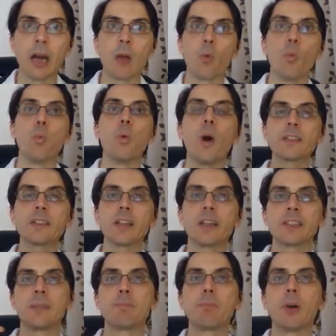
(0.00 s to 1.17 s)
what are
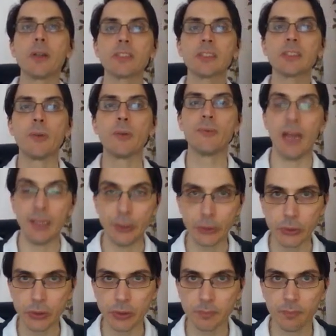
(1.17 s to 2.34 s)
the possible
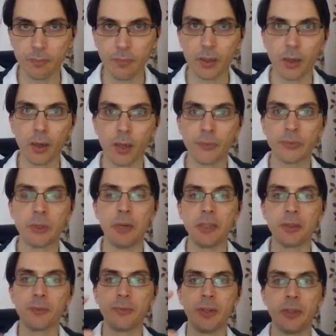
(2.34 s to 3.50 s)
values of the
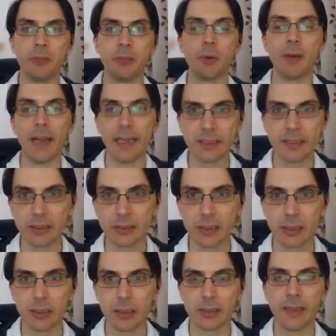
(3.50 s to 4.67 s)
random variable x
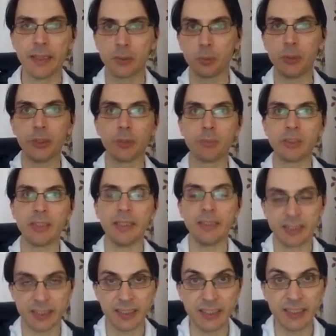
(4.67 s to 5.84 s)
that we obtain is
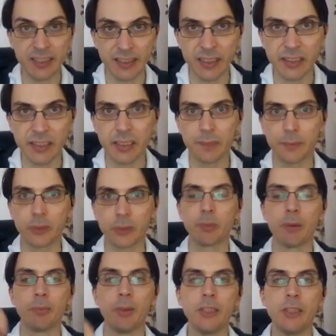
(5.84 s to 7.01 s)
a statistic from the
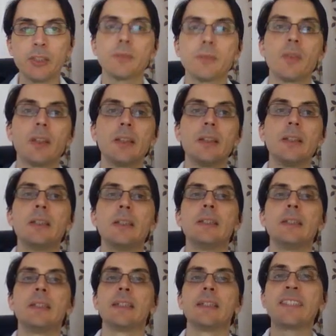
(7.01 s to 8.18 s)
population
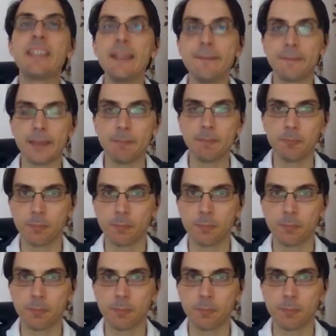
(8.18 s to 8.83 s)
given